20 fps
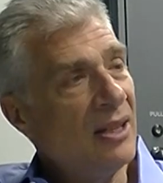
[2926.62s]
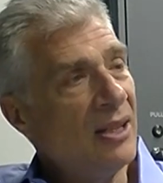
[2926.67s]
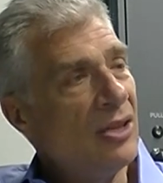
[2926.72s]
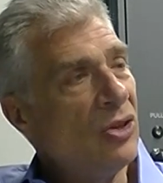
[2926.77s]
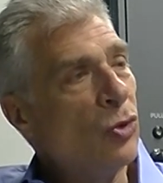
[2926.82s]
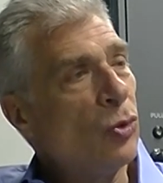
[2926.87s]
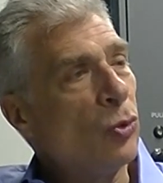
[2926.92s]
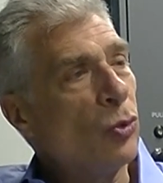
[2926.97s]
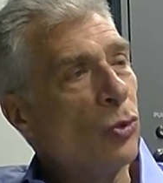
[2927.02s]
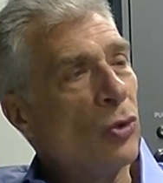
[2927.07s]

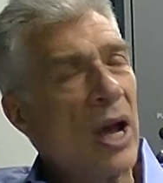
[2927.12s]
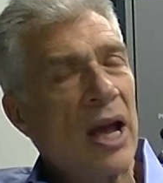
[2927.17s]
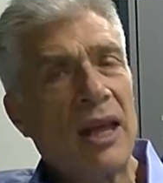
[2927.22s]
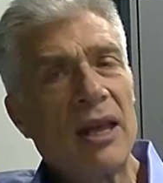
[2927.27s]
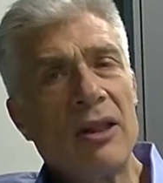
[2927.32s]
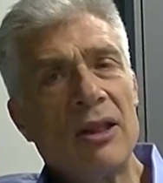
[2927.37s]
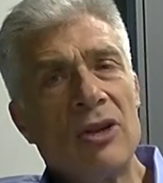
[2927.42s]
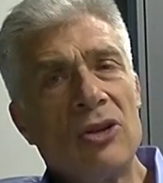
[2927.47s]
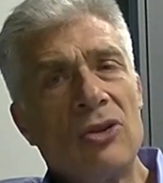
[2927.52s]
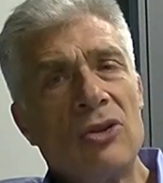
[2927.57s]
The
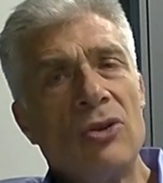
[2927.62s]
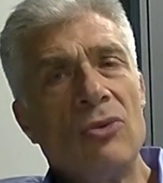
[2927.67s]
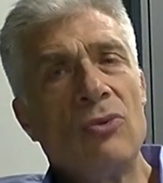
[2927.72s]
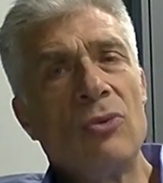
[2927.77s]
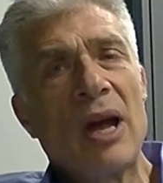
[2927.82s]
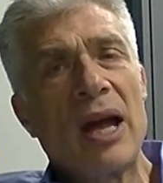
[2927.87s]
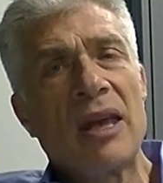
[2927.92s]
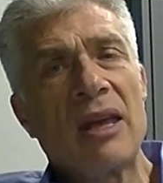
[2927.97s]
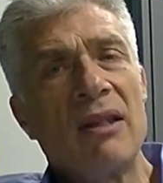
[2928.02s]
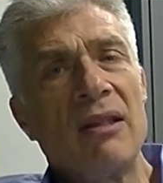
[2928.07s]

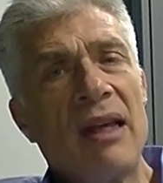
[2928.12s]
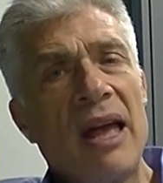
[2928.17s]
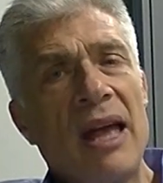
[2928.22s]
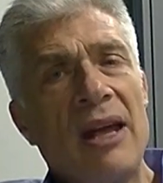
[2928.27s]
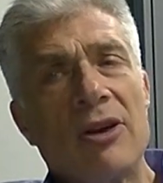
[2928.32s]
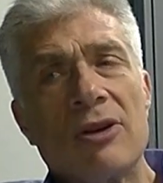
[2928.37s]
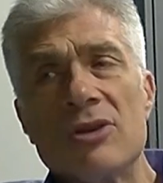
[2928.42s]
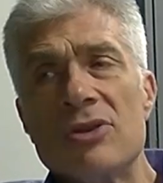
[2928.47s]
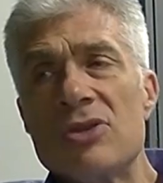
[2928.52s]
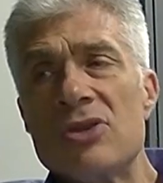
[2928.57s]

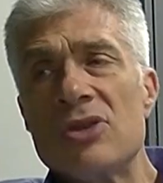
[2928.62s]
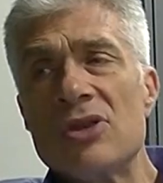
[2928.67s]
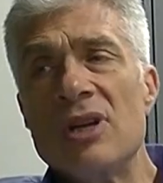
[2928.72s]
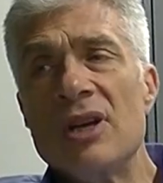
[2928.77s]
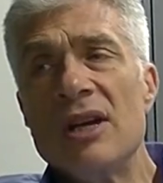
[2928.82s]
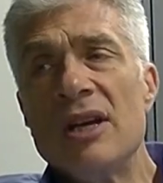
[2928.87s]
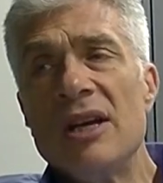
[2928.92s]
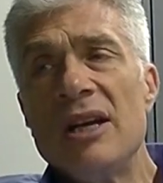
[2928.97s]
regulators,